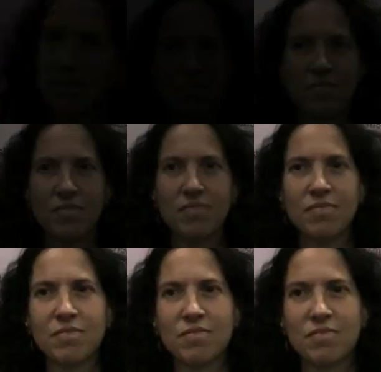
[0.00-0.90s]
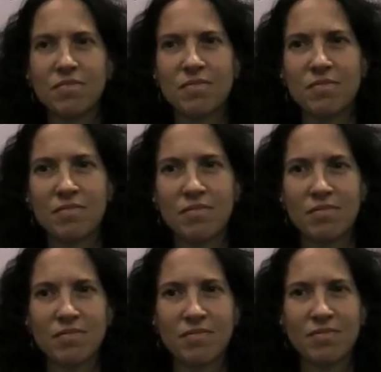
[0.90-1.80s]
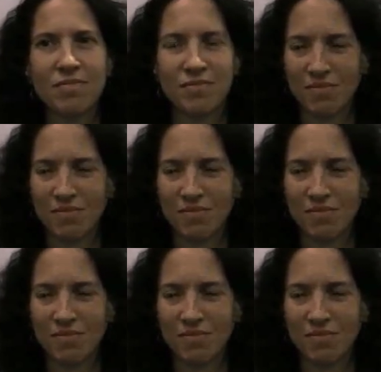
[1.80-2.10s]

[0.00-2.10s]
How were you surprised by your results?